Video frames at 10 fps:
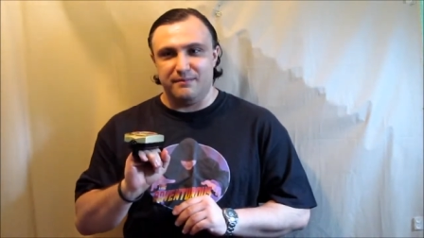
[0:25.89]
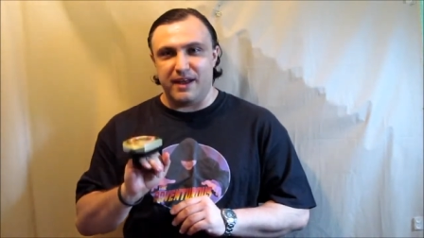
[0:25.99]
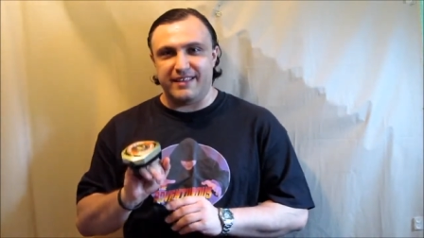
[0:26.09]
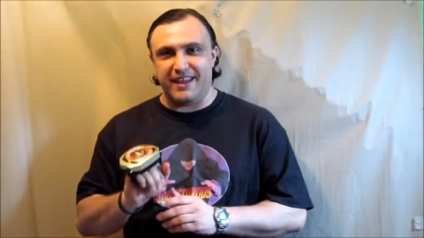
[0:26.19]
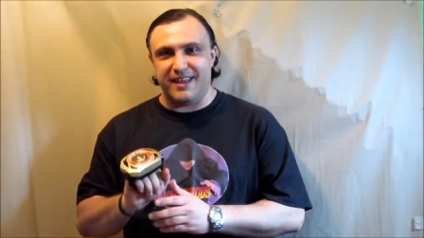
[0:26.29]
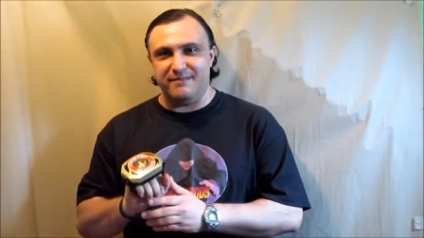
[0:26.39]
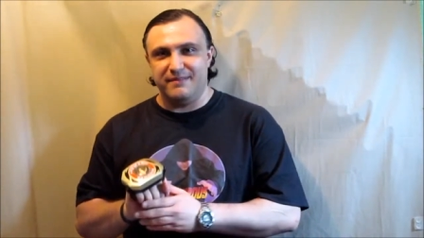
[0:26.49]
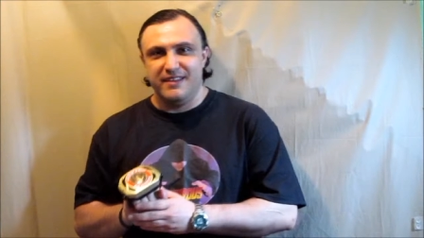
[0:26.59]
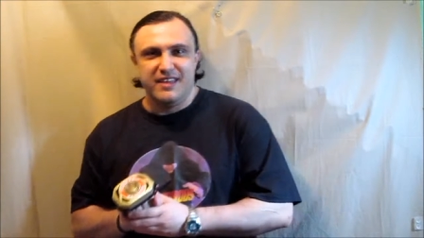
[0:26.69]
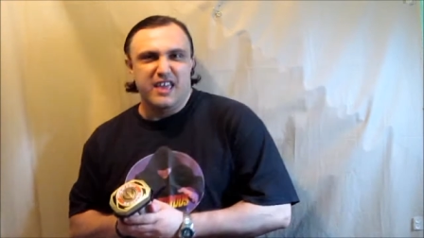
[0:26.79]
My time.
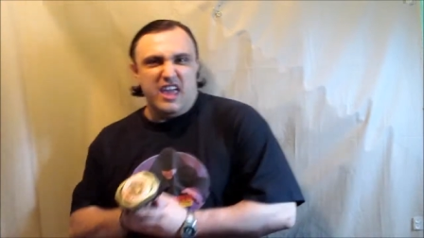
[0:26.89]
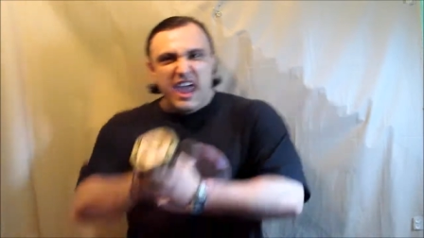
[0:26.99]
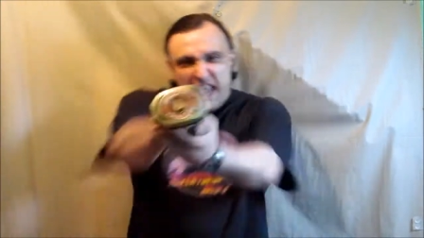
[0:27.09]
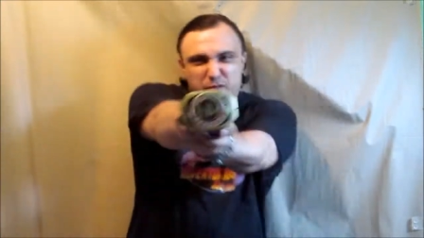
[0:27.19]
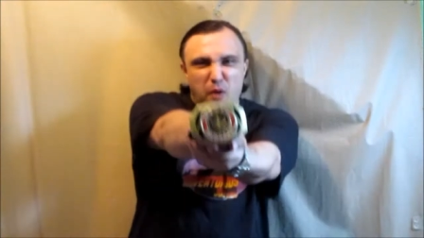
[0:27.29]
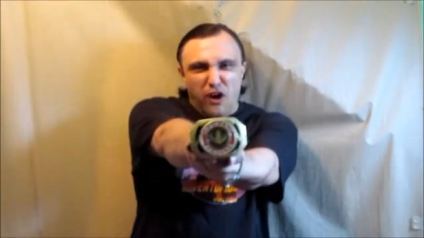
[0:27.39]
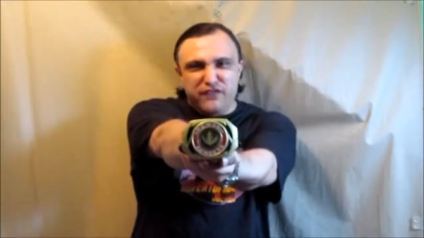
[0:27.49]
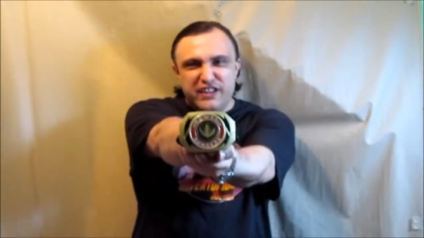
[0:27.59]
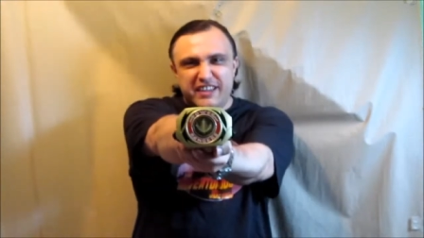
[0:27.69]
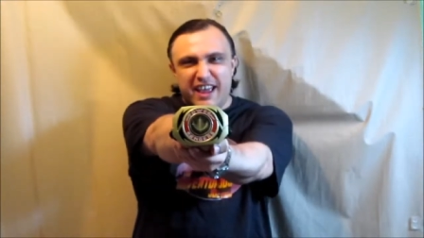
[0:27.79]
It's
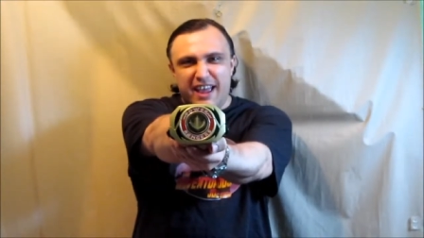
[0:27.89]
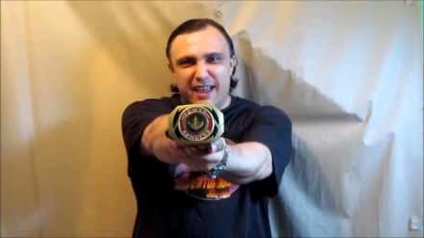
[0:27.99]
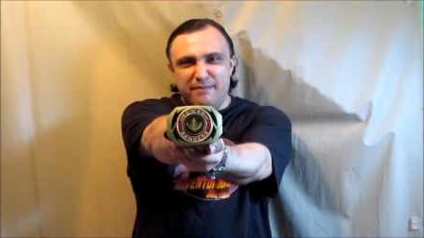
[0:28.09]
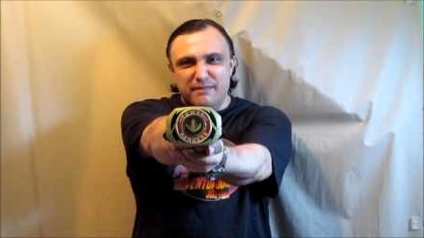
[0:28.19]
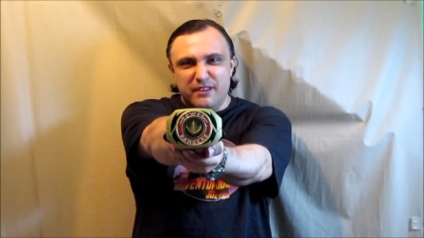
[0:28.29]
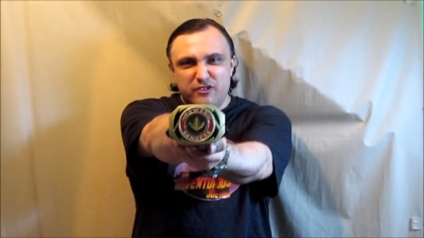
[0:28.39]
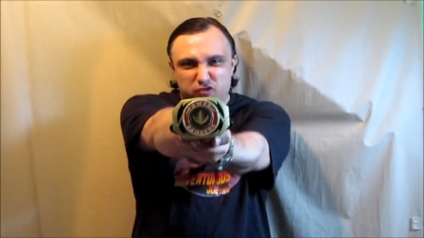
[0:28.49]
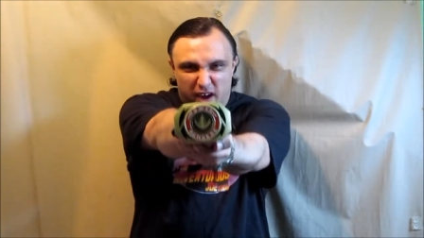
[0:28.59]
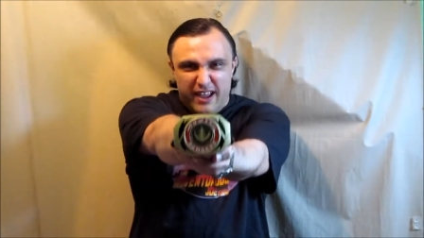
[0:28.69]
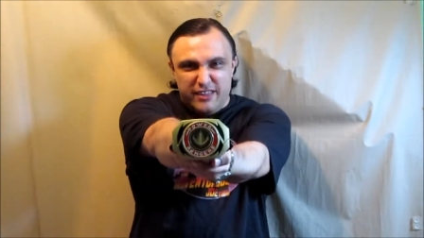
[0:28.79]
morphin' time!
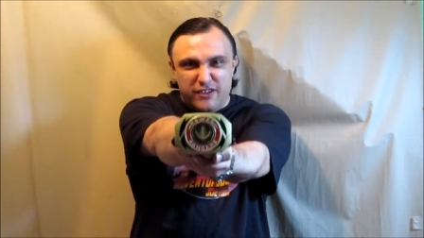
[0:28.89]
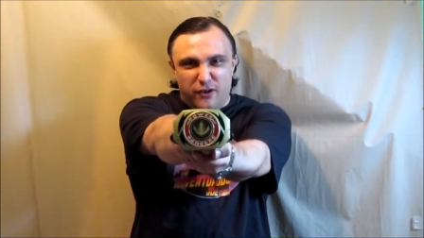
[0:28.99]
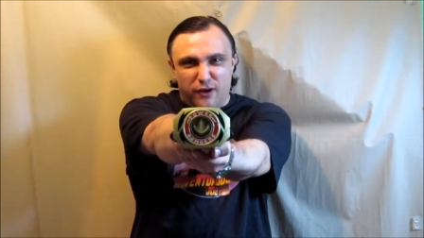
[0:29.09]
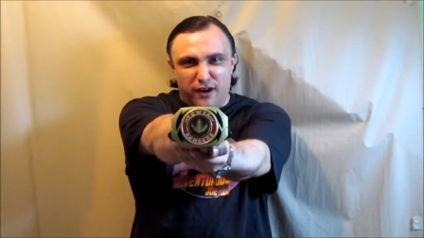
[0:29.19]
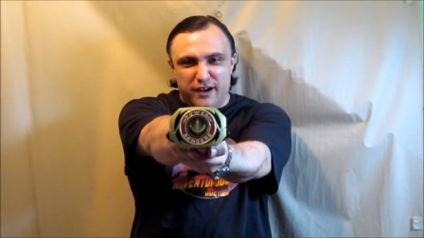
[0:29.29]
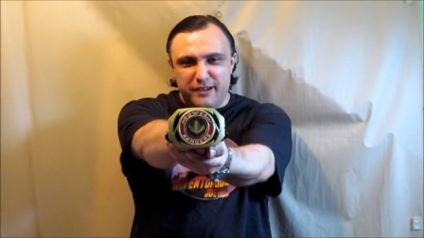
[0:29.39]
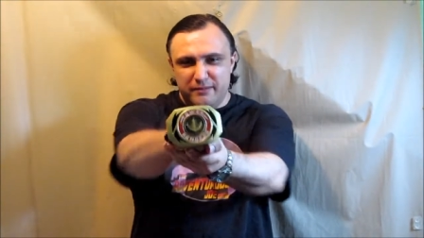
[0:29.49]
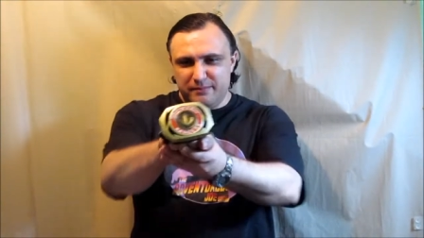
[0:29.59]
Dragon Zord!